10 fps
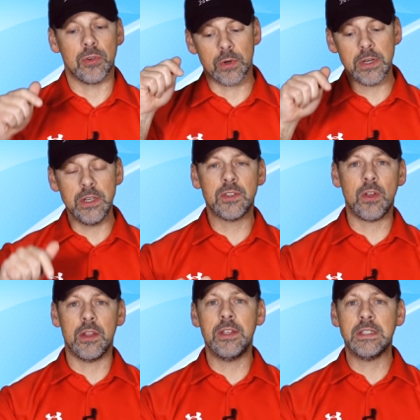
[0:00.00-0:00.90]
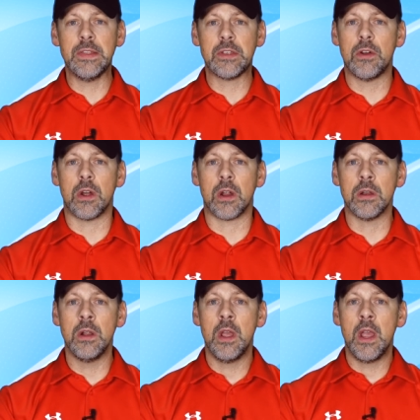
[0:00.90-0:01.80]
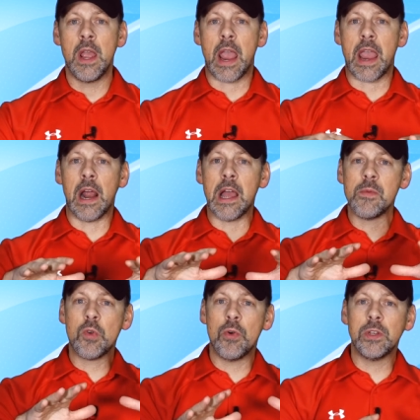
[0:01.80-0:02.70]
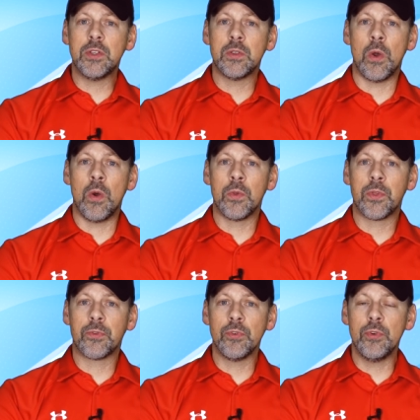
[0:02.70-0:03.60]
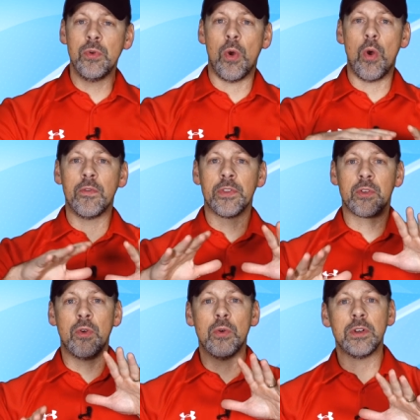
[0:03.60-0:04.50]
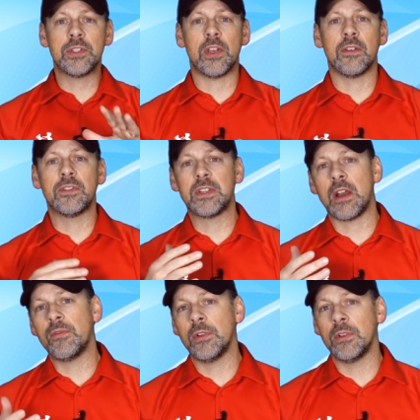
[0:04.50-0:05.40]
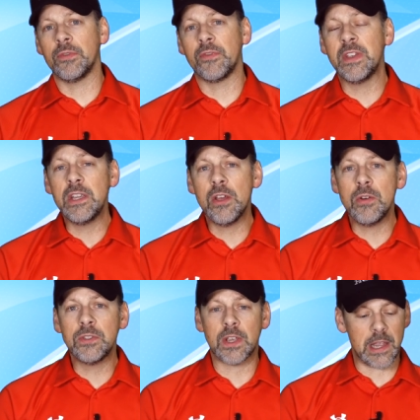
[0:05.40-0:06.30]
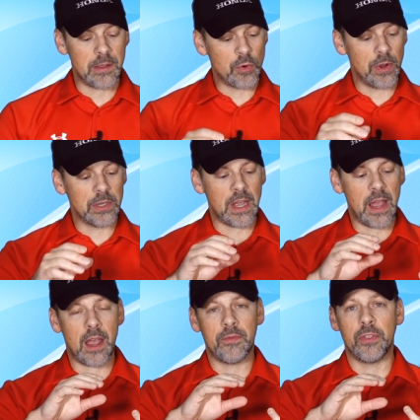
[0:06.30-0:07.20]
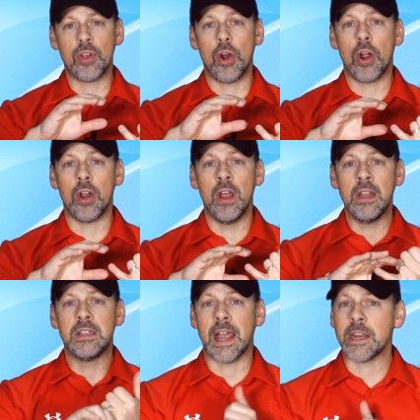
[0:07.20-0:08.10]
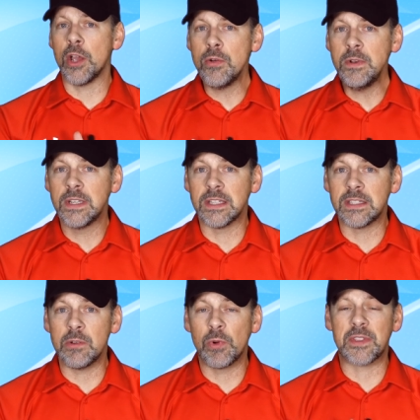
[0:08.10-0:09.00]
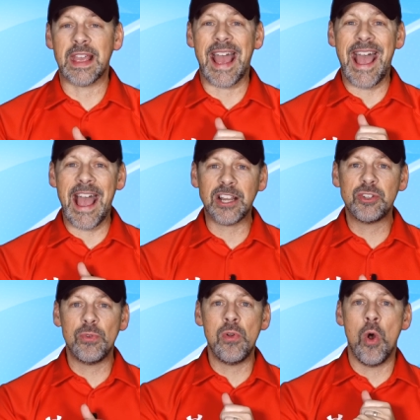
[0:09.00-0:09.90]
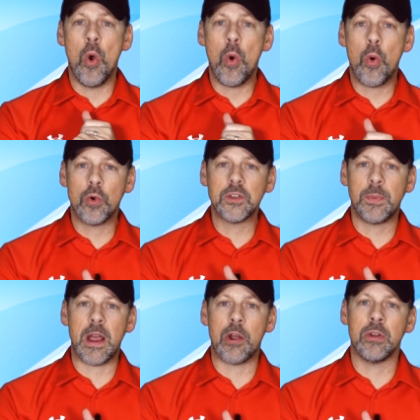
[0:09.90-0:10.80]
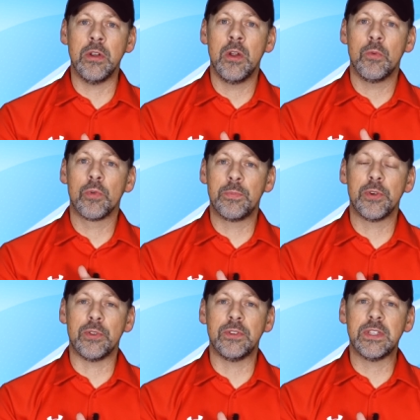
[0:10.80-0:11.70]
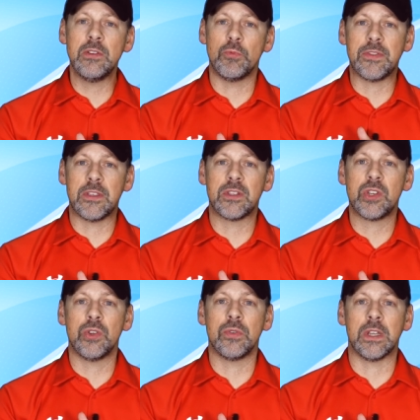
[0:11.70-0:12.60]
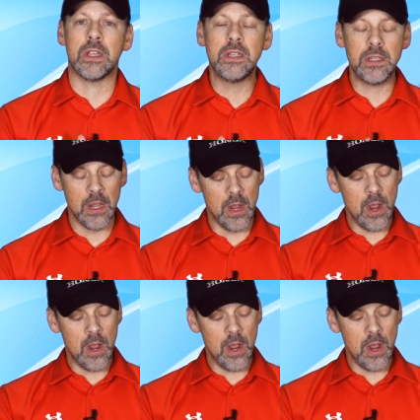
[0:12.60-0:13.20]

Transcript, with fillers: We're gonna install this on the car and I'm going to go through over the course of several videos, I am going to have the car dynoed to see what the actual horsepower we're producing with this tune is.